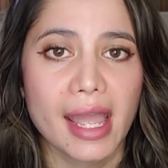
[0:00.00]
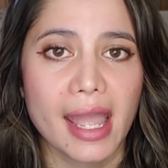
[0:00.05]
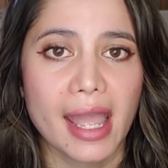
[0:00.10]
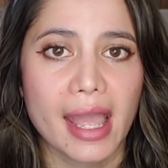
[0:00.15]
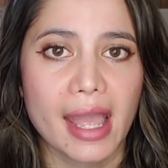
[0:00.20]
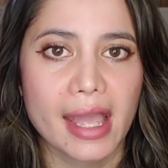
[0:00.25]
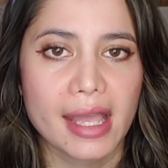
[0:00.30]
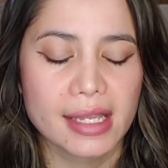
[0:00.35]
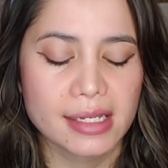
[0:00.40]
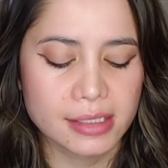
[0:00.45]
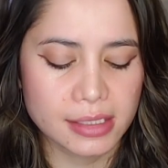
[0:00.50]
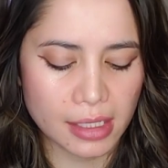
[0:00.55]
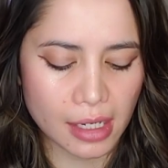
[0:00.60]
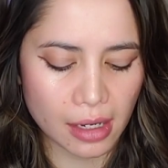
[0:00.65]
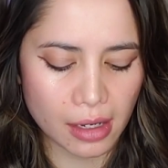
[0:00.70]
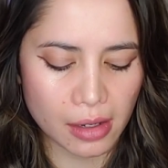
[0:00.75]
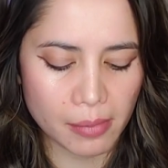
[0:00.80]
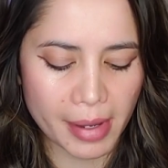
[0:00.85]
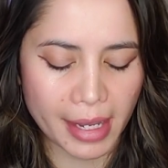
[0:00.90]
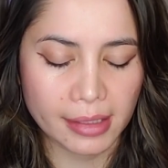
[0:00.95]
and
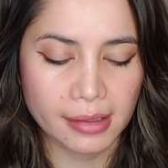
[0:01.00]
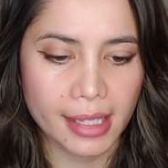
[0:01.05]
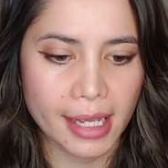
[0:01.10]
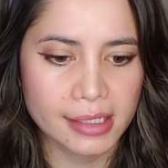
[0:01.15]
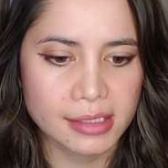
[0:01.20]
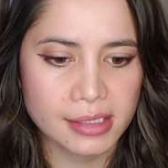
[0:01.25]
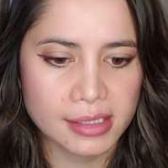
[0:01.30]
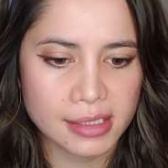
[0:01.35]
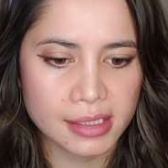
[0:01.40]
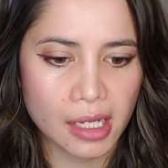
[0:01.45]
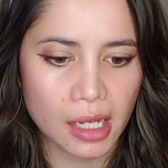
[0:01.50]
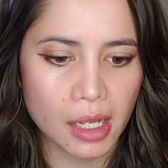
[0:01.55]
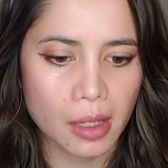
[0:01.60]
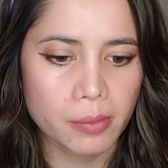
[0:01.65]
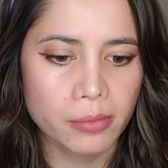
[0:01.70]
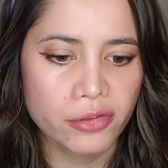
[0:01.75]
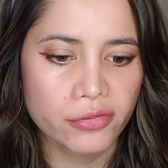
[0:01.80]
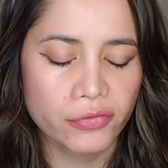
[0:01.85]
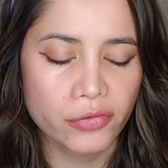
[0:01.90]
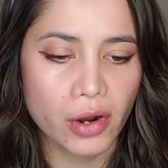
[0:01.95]
Atlantis
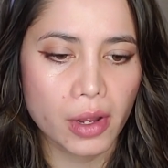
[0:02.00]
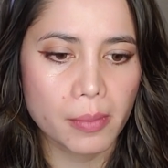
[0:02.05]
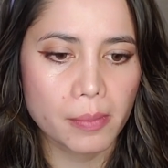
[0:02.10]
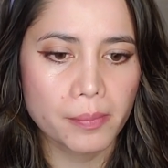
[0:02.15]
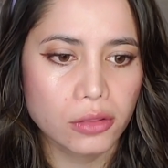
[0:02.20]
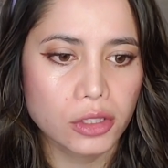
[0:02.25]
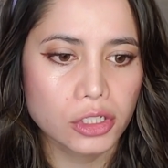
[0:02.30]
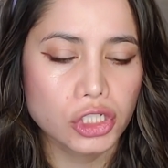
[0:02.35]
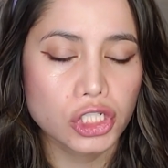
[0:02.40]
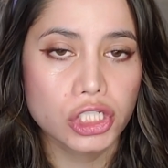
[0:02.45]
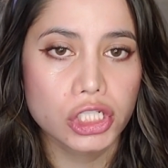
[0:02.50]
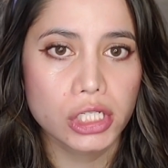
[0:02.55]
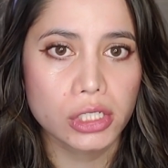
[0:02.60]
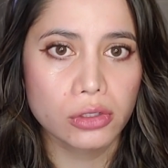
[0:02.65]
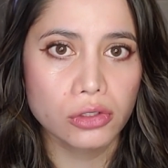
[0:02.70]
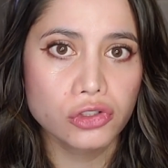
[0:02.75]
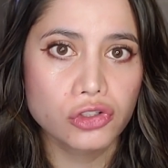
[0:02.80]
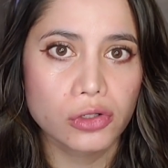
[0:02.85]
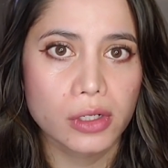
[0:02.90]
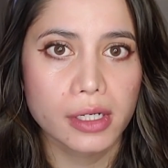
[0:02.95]
comes from the
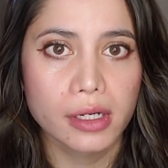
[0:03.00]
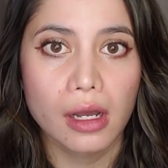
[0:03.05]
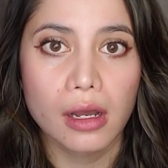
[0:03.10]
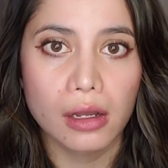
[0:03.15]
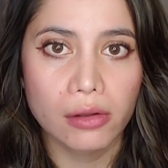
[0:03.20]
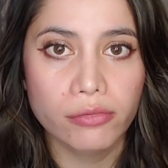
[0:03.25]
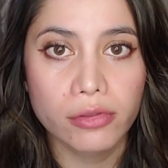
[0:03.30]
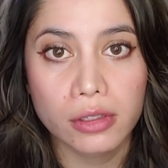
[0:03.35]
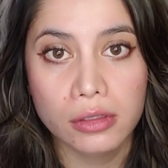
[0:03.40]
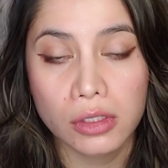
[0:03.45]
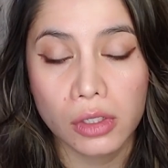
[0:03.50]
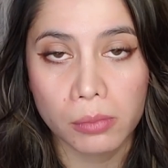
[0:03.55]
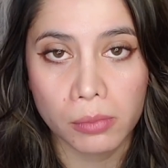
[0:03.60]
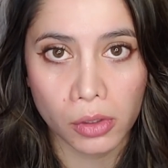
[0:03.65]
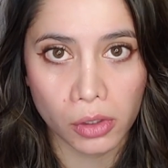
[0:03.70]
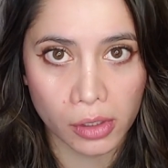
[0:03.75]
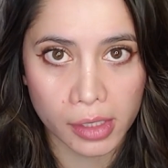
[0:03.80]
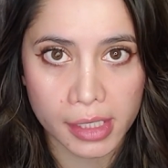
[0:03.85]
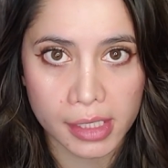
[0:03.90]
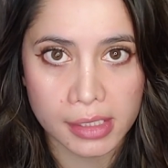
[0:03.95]
children of the
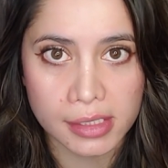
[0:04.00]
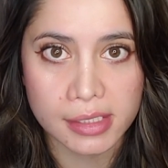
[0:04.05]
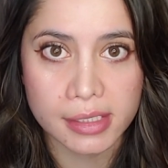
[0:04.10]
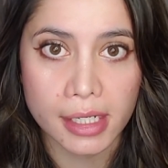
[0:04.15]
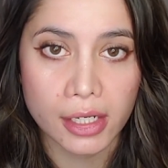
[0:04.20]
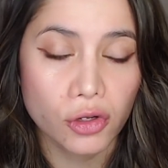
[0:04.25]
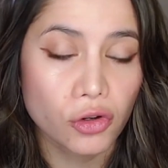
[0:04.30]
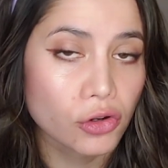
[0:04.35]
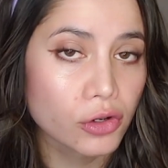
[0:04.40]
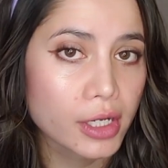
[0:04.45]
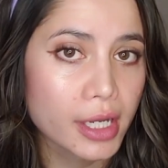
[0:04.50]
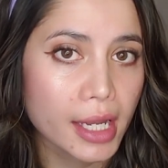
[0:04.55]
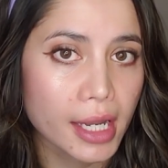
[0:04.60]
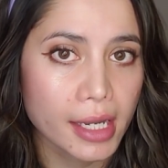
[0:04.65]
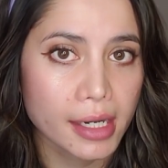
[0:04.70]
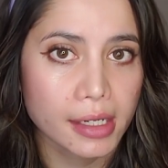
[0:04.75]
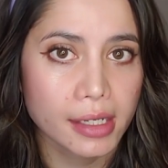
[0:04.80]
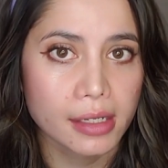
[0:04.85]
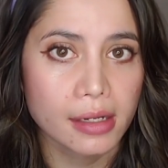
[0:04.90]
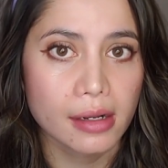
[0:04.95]
Lemurians. They
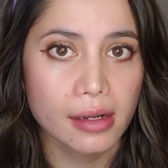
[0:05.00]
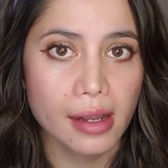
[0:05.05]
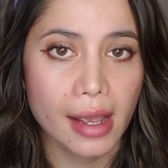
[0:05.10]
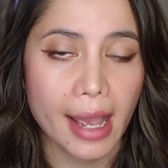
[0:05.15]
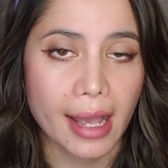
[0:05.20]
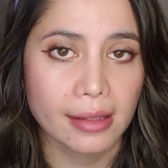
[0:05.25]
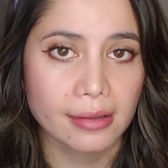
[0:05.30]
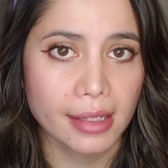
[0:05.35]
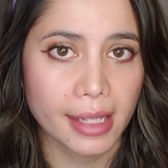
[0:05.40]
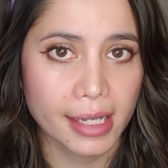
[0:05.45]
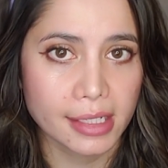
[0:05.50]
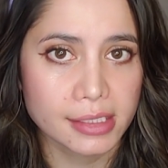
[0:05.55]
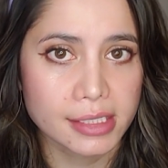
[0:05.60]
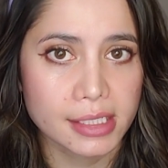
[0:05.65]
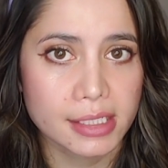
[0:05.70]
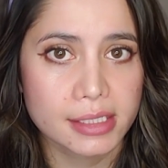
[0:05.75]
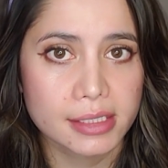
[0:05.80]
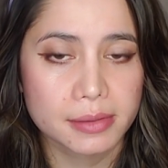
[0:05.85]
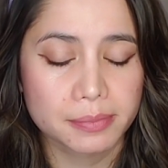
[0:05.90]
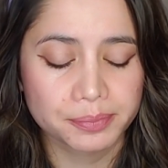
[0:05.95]
created
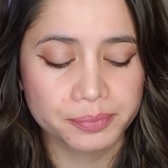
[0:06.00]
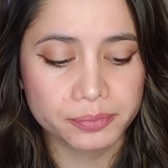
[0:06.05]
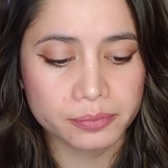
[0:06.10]
Atlantis.